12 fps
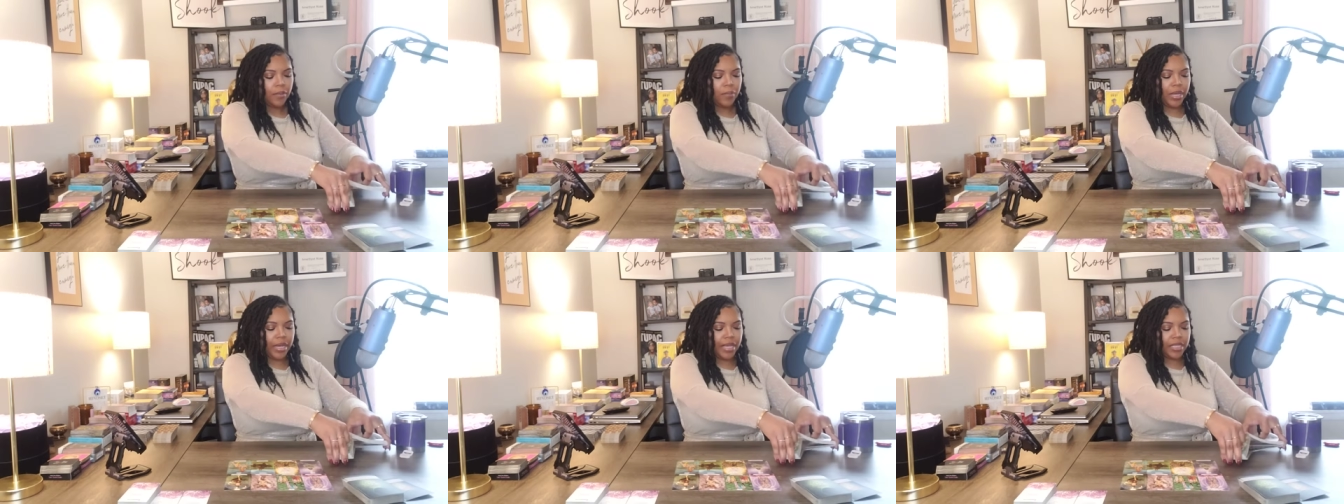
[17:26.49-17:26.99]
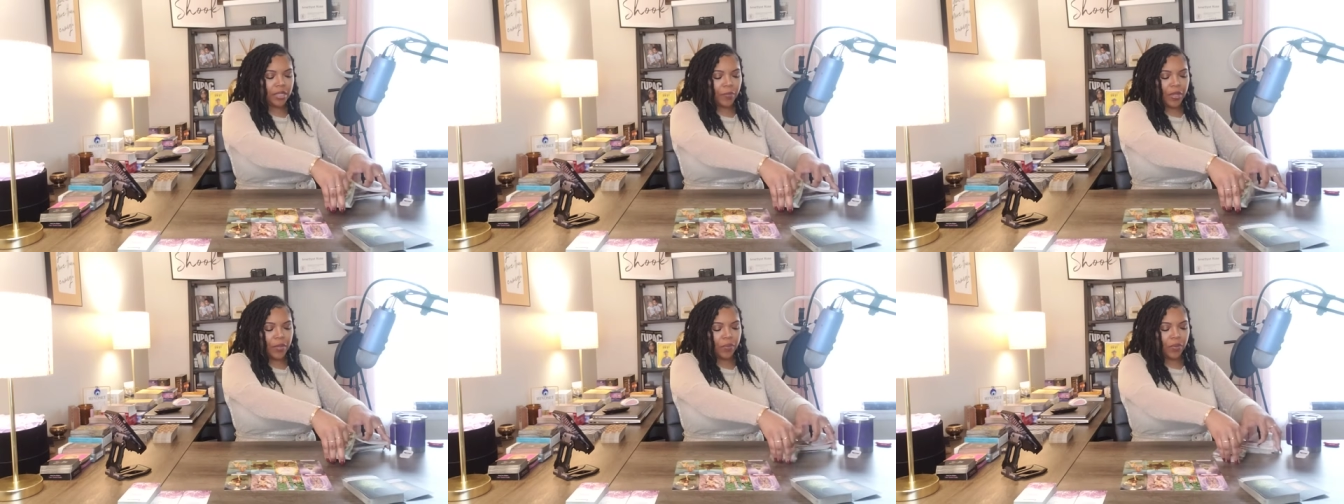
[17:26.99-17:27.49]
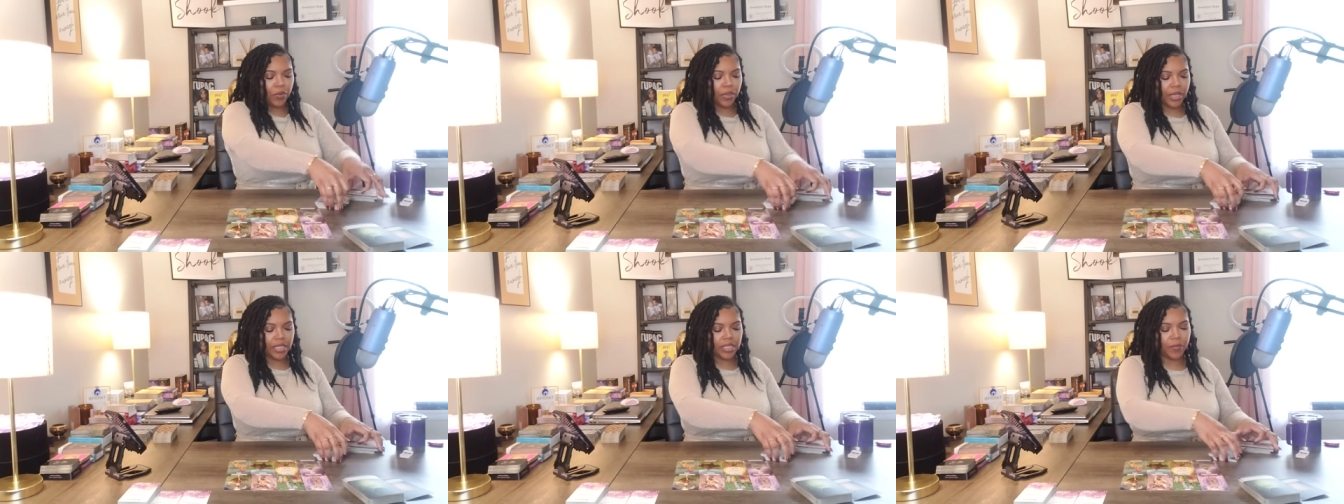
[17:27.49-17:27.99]
but these are people
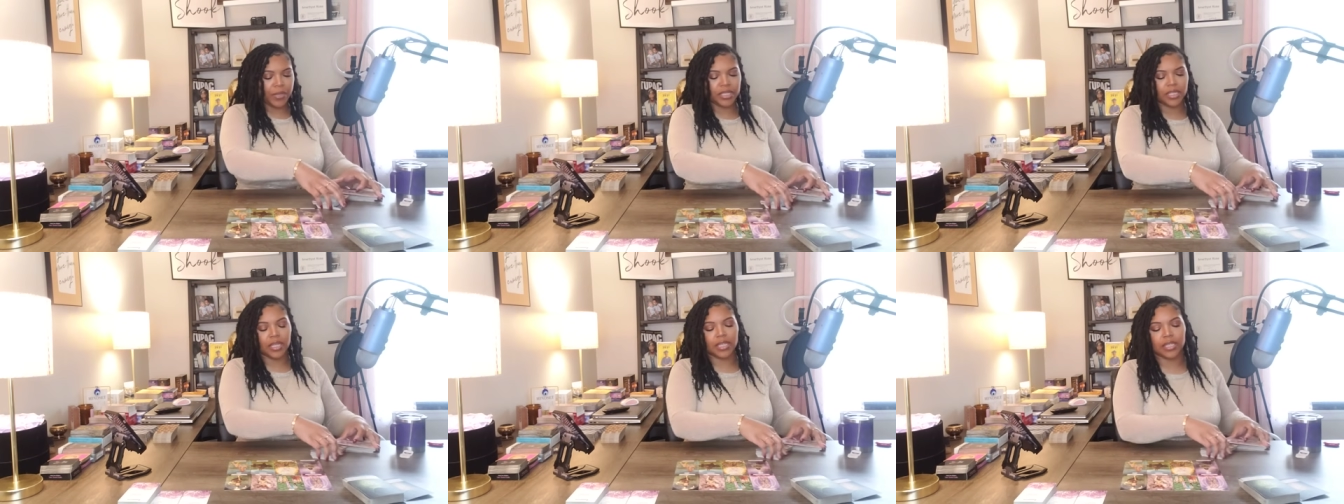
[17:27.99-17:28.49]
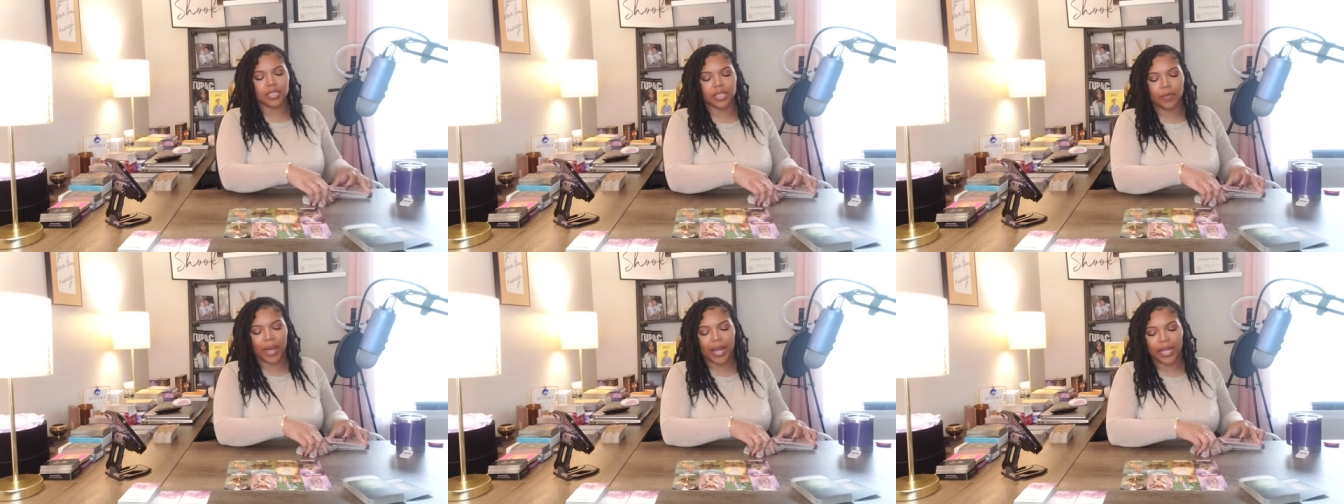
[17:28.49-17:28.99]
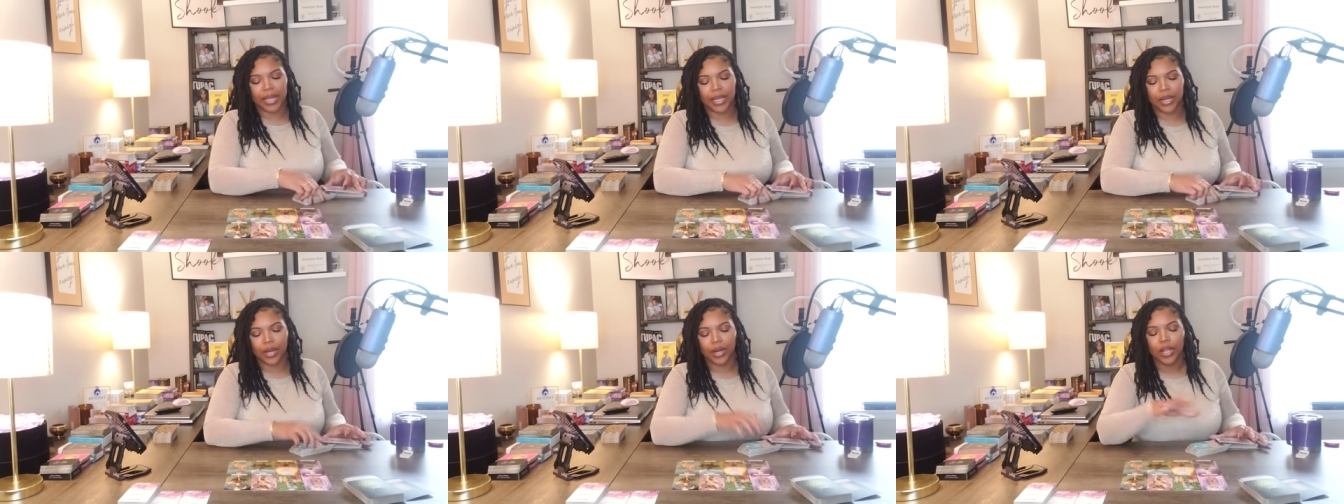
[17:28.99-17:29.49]
these are be this is somebody
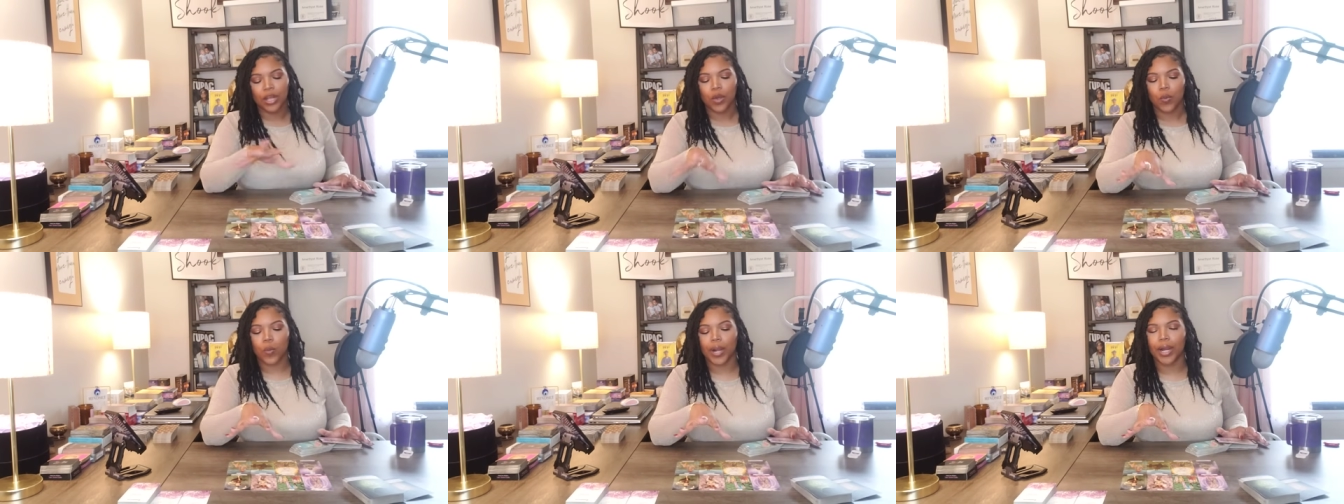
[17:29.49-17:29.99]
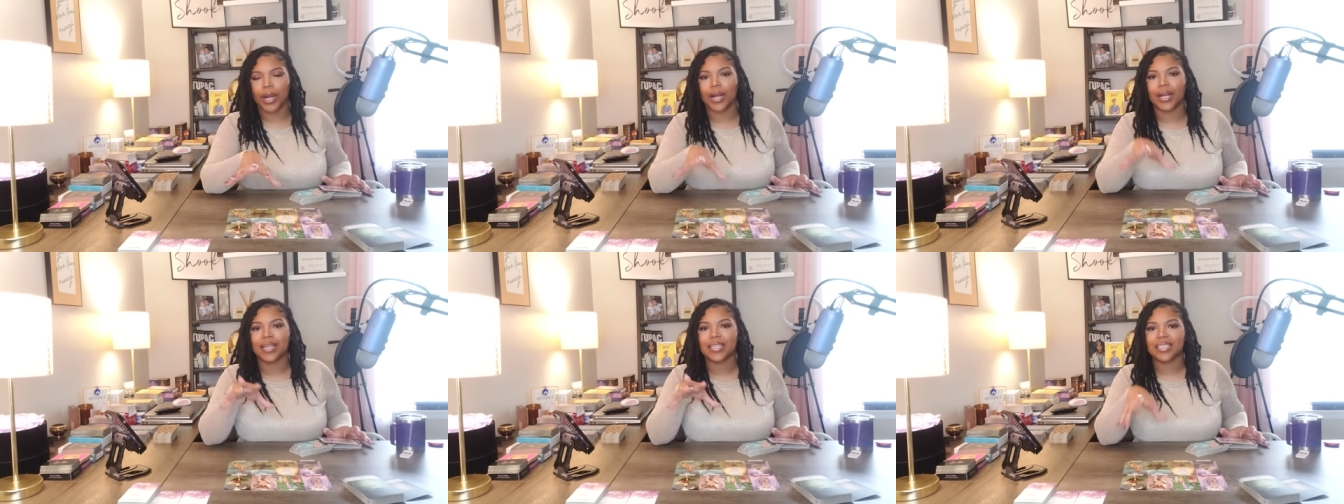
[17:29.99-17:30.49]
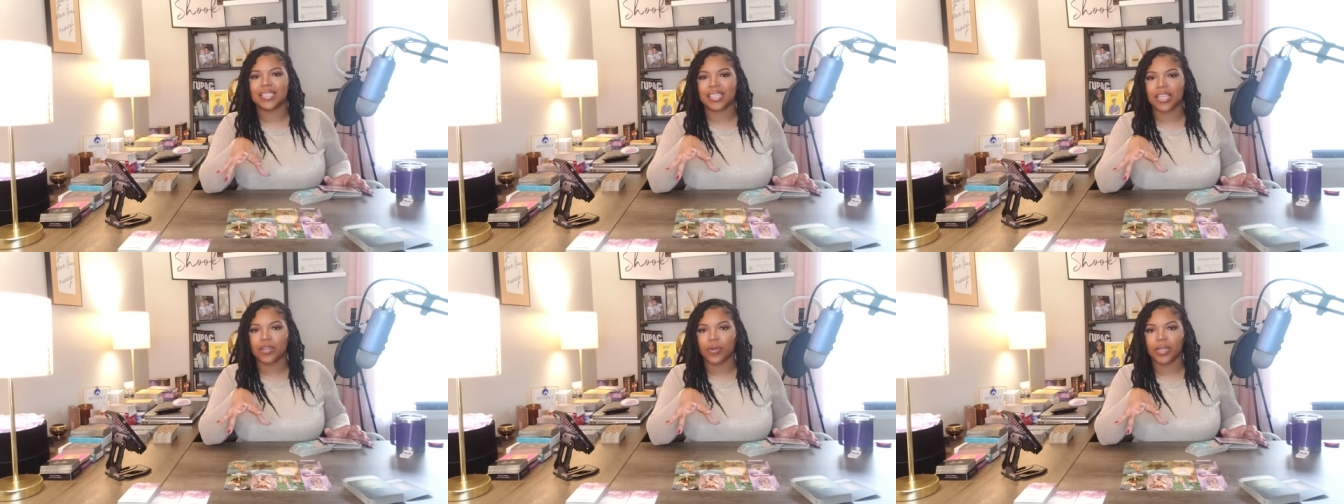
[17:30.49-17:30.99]
here where
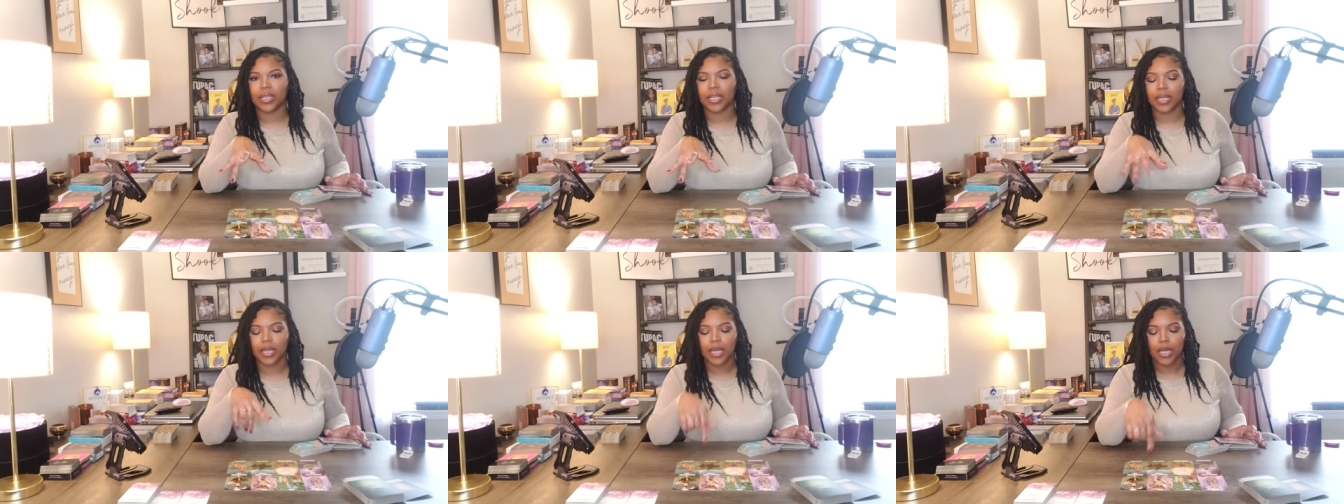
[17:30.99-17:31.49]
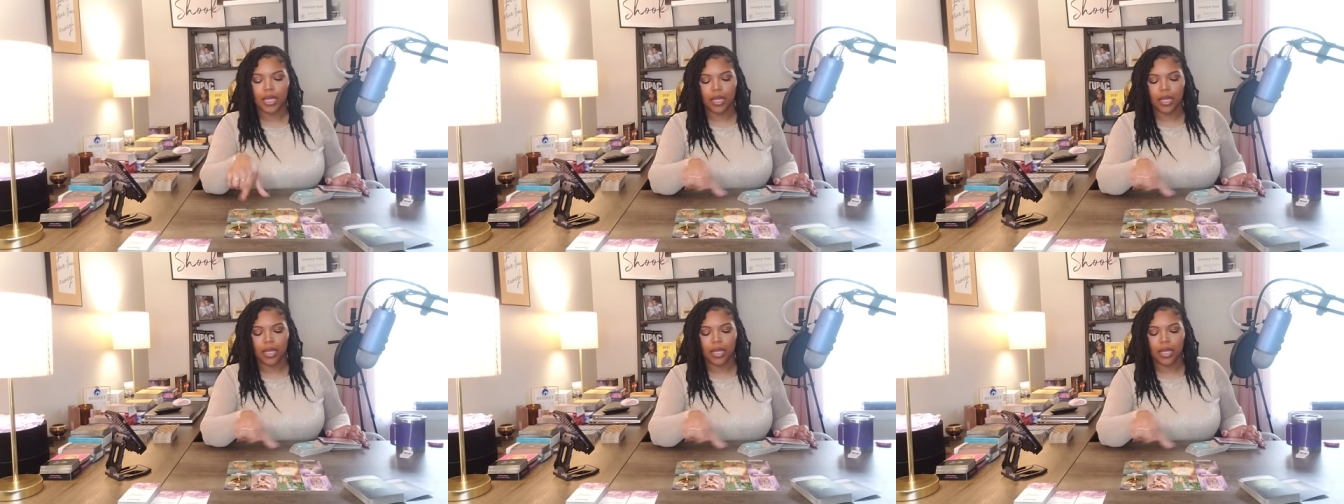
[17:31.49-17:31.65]
secretly